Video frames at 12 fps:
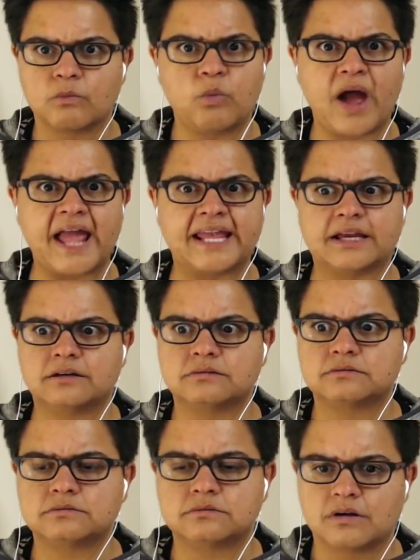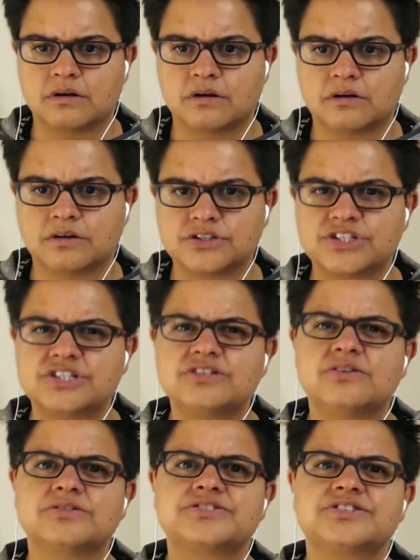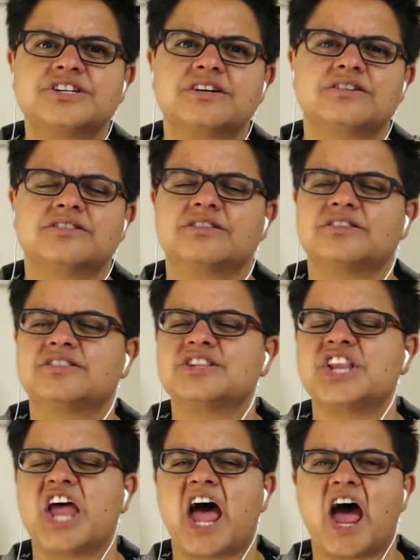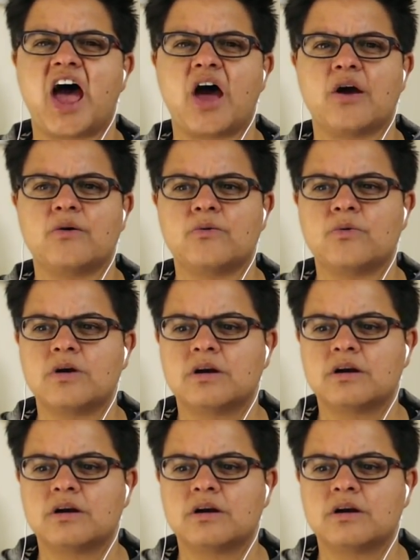Wait! She's not sick. No.